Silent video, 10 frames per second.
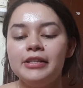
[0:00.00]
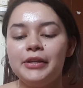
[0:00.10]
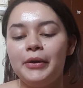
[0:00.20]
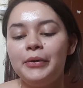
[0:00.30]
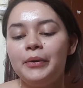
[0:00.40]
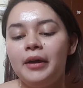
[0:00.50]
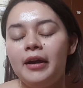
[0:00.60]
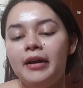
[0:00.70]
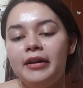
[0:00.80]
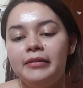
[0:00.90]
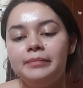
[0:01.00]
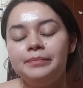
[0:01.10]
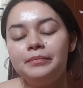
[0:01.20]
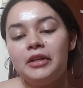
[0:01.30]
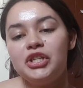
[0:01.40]
So
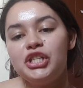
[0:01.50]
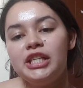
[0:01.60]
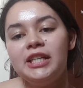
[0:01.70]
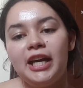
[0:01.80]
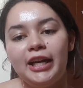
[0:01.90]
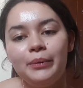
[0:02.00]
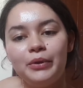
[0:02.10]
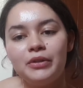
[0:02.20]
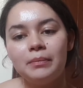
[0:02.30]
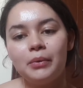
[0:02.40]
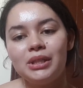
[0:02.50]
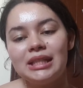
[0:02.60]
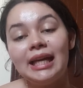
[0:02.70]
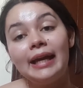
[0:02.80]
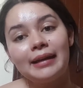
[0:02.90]
she and I would
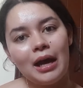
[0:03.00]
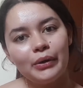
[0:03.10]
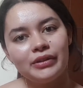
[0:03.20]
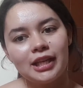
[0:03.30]
mostly hang out,